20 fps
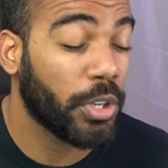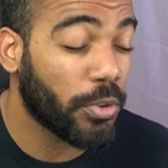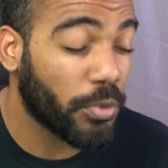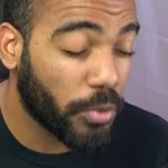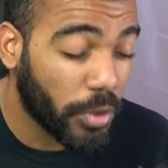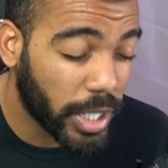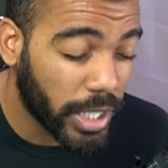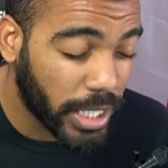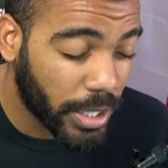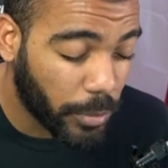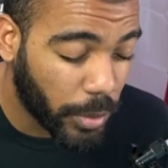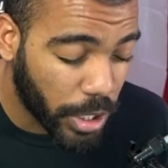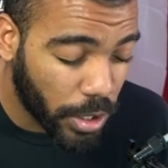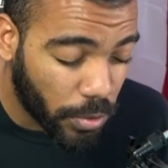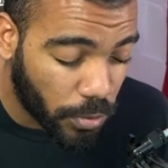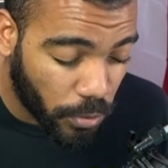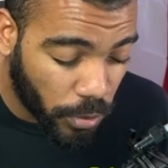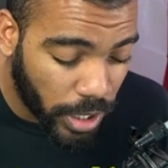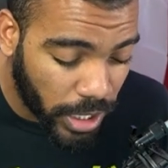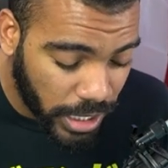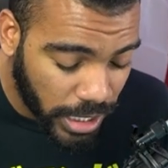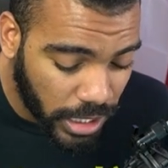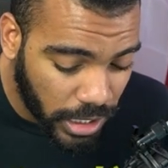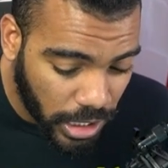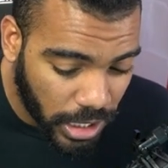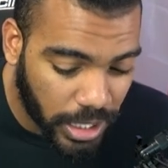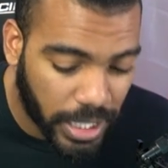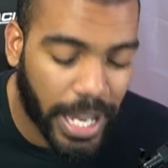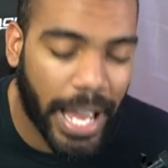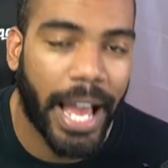you really when you really
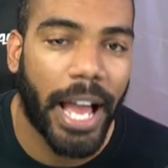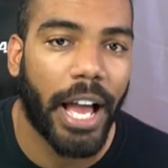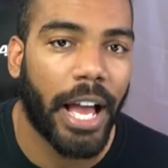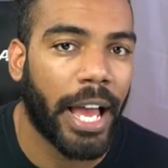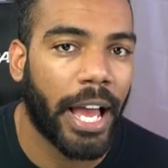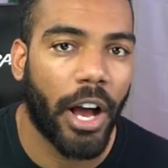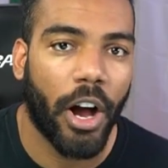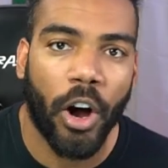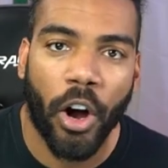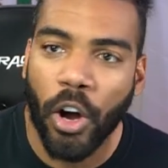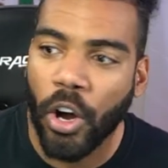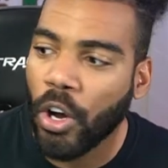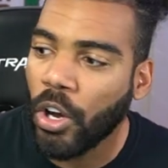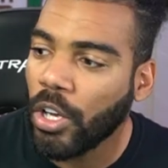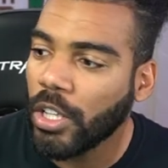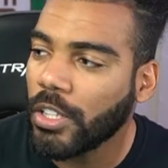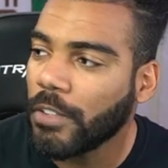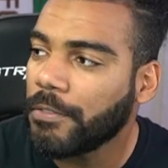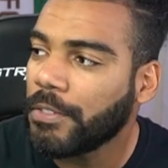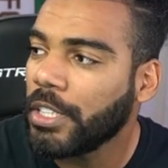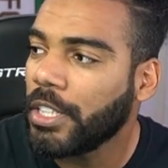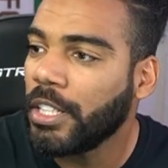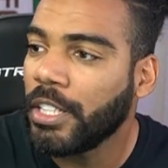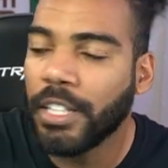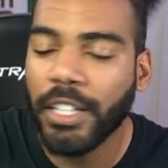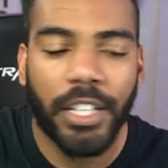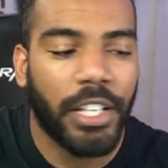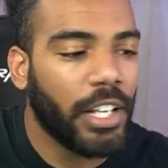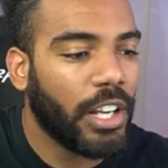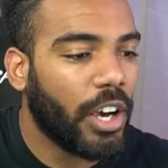look at, at all of
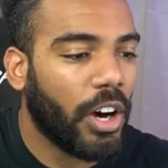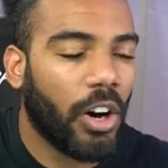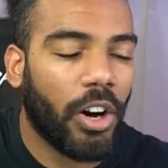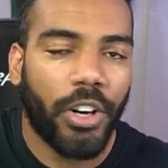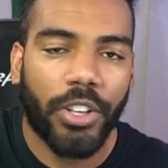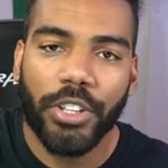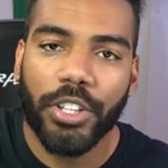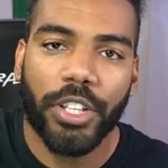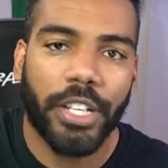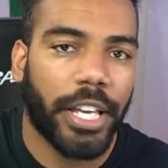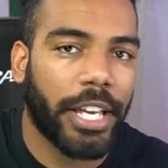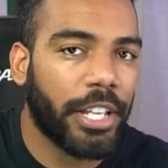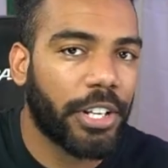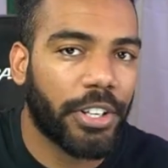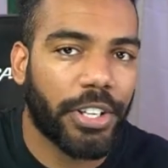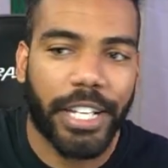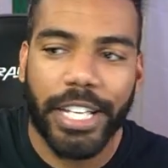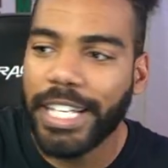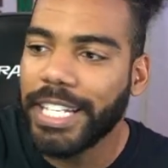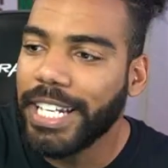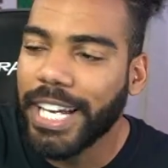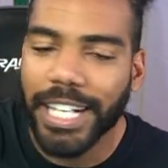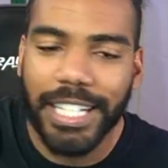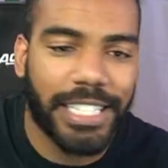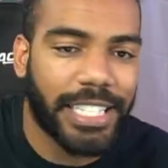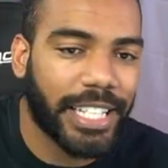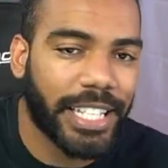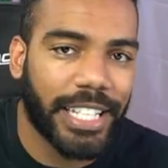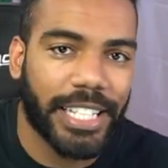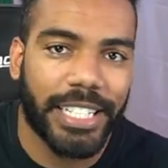the all the
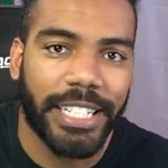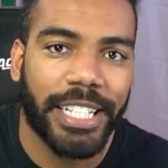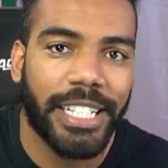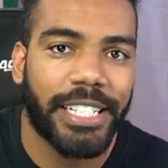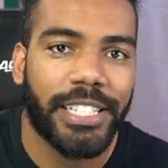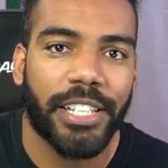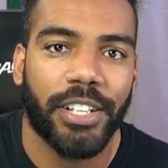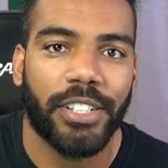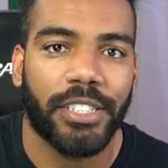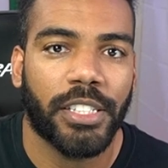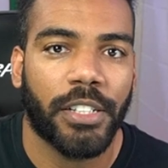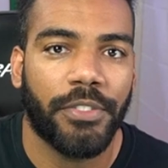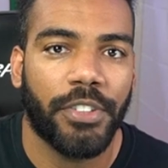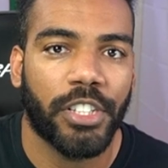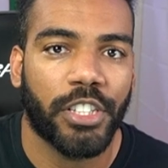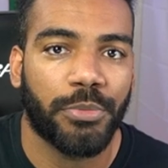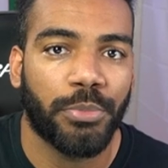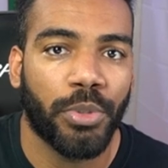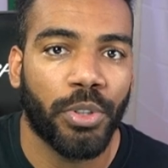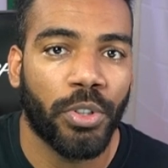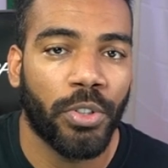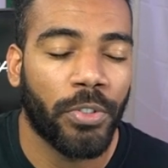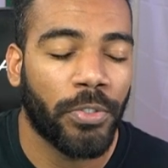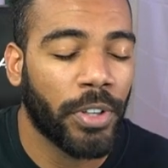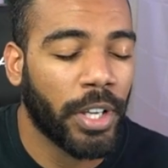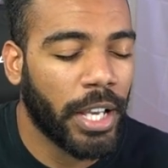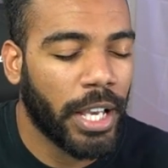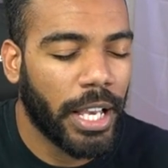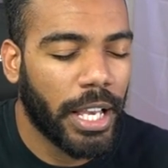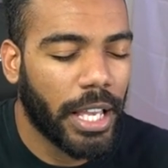interconnecting details of this move,
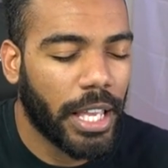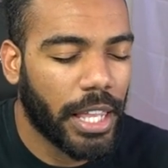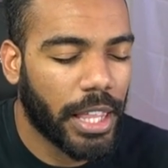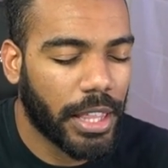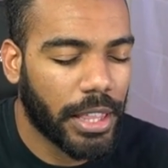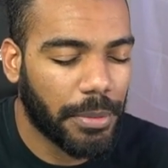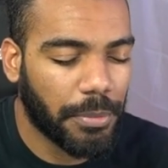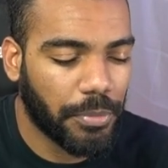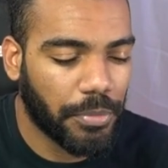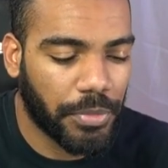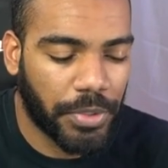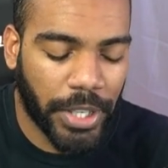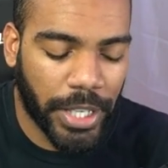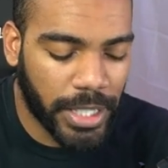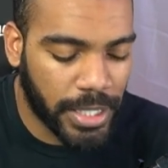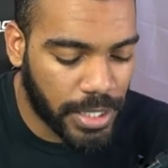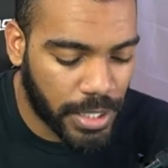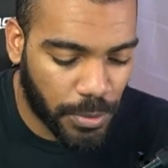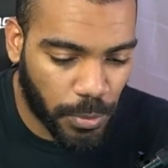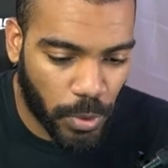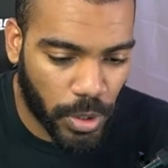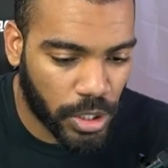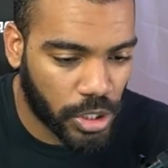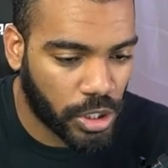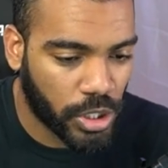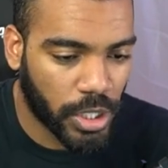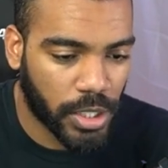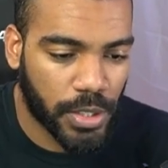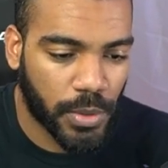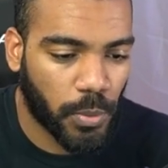this was
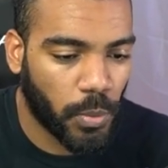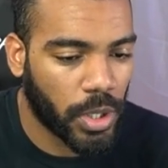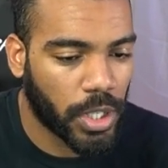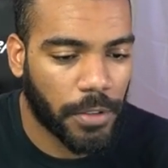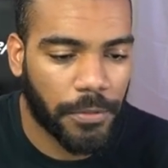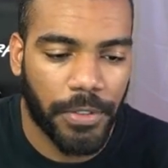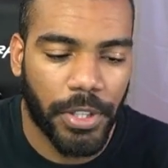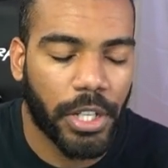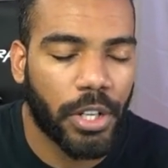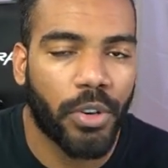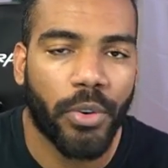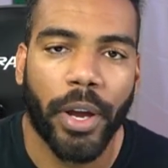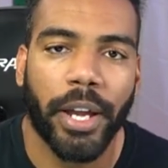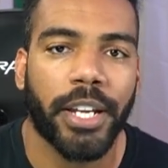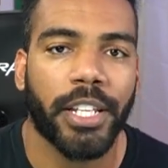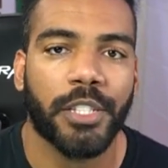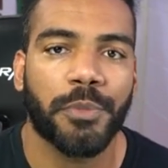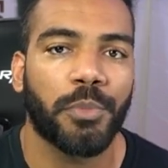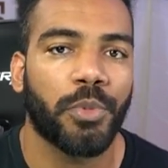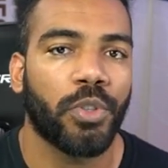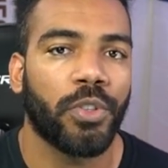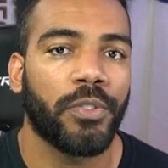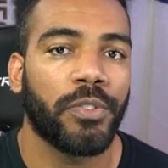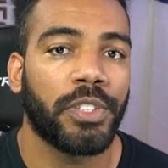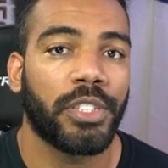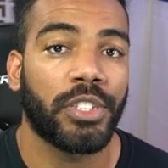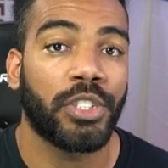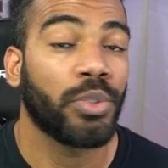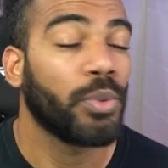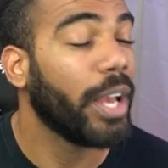just one of the greatest
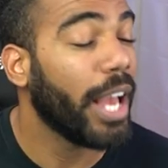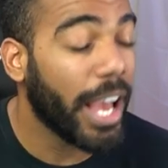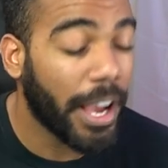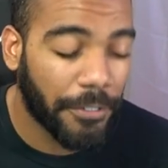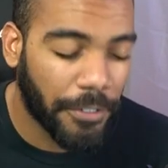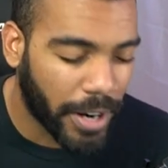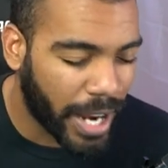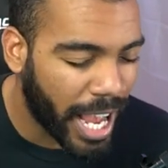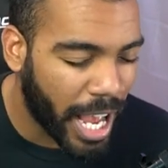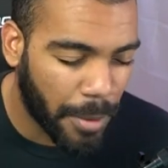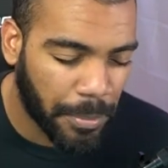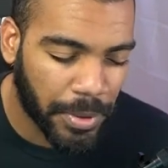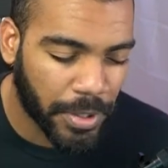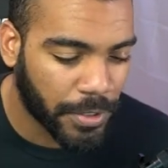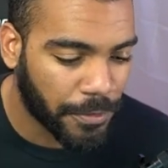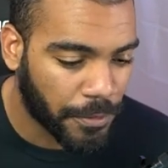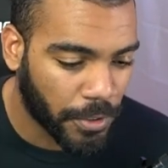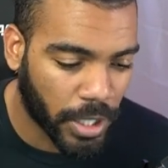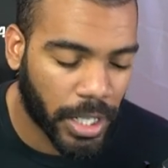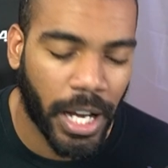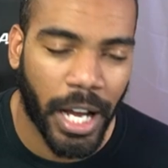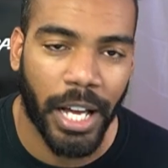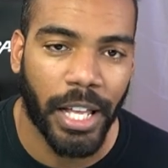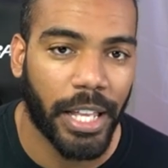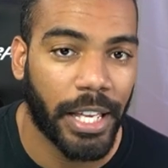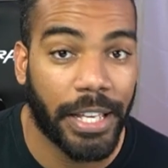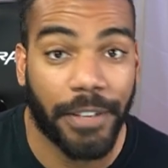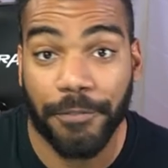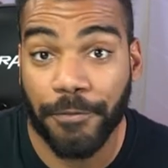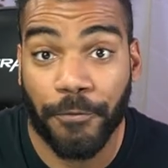moves to ever happen for co-
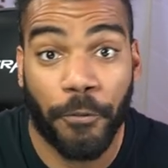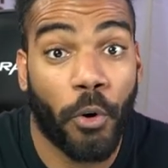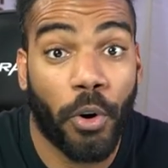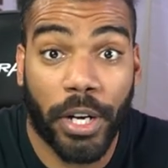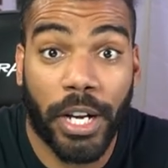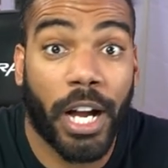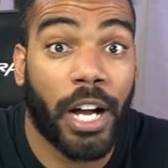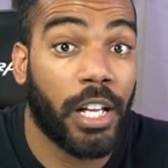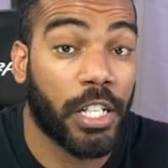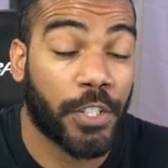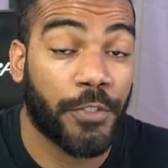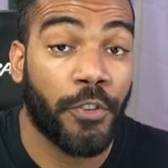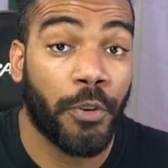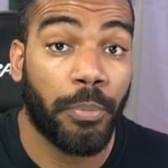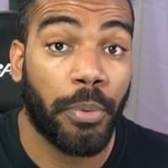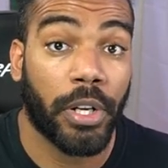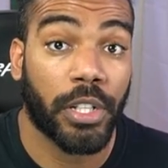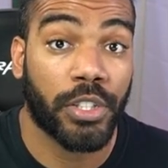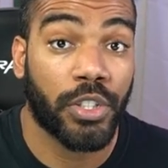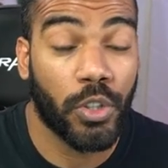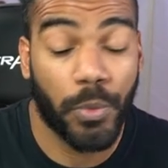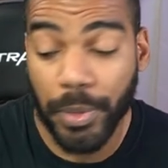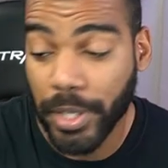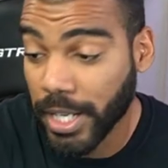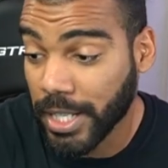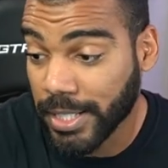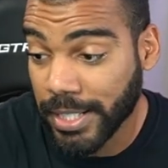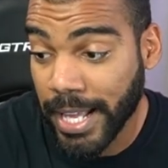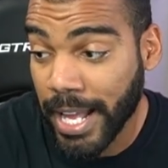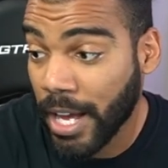eh, for college football too,
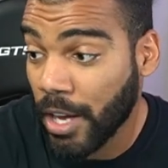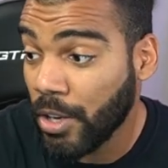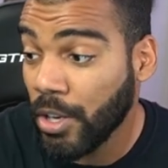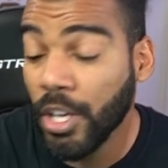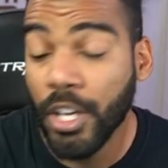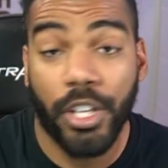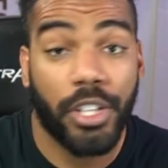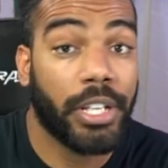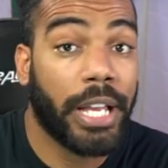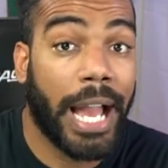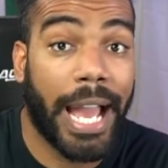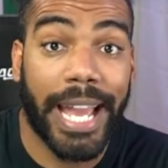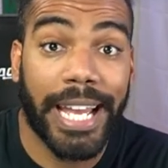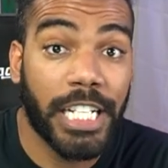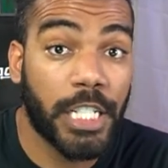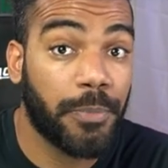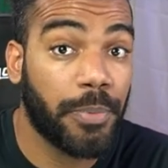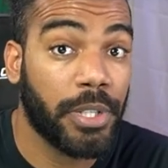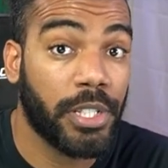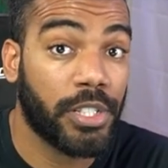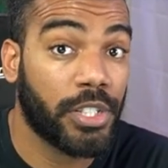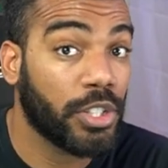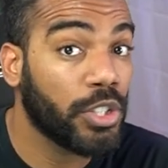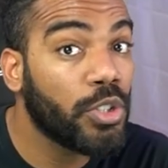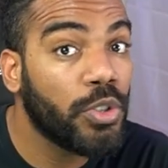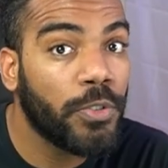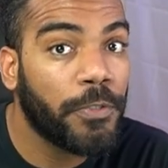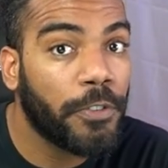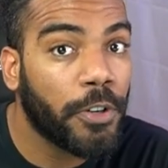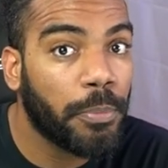because now you got
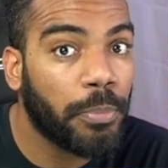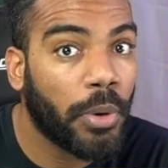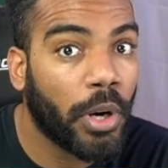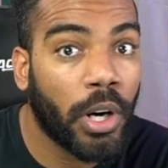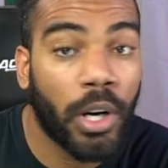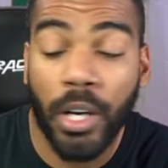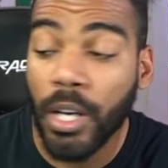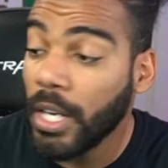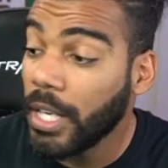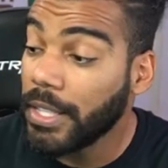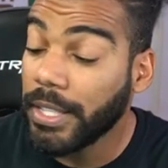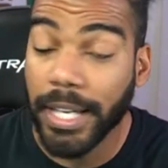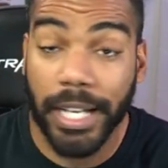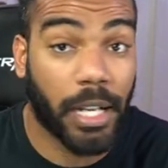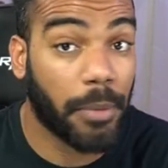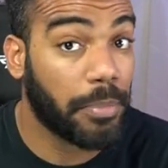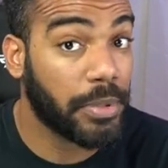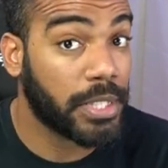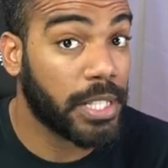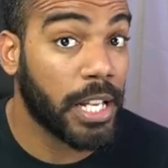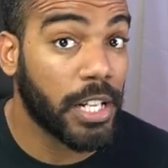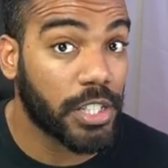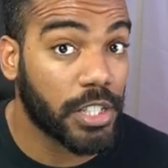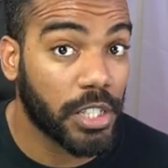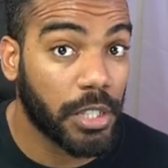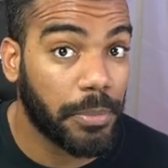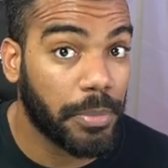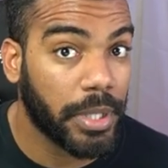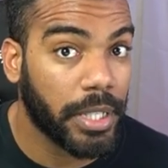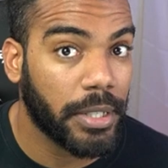HBCU football that could
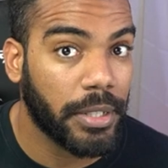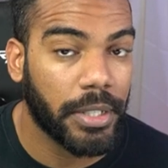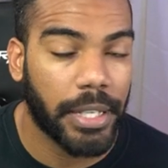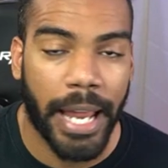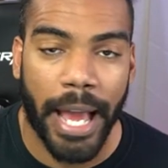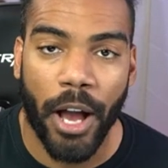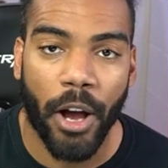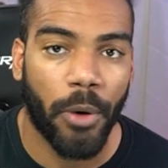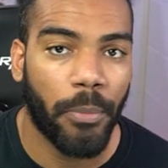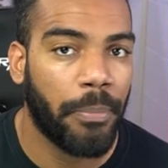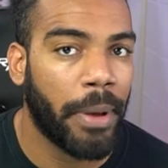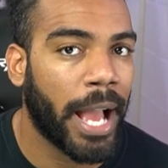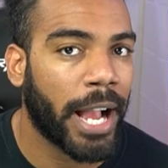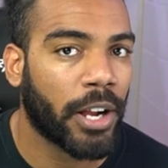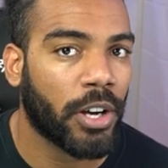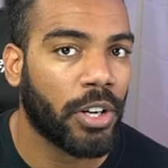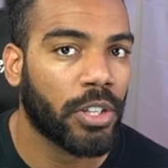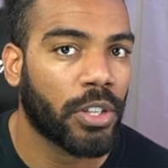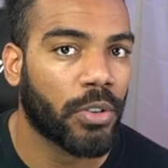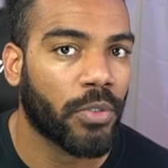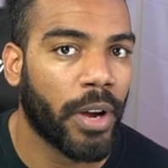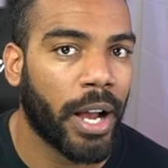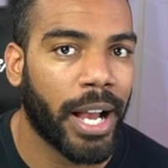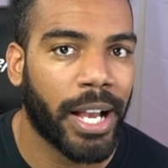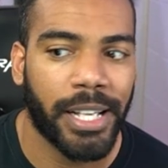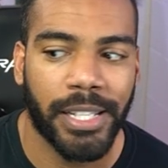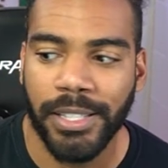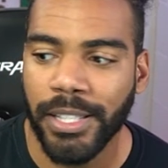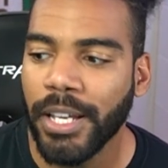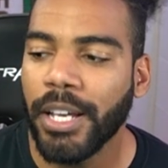potentially be now back on the
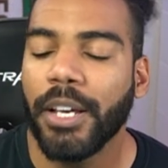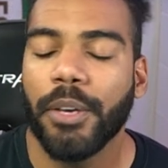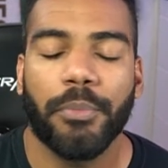rise.